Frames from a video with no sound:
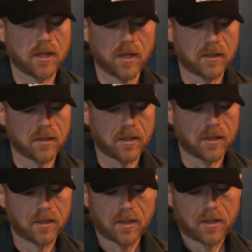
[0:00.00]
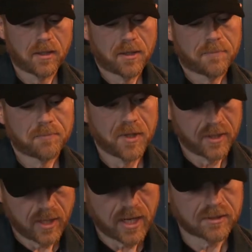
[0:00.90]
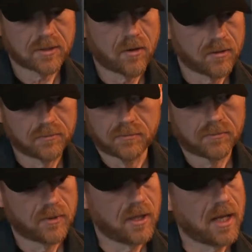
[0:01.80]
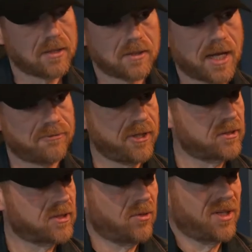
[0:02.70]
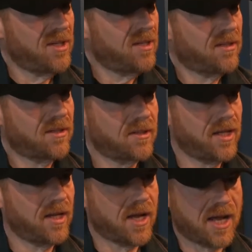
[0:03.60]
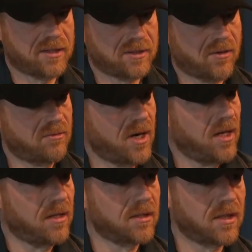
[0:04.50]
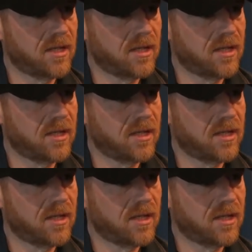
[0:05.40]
And, uh, but then I started realizing I felt so good that I started running.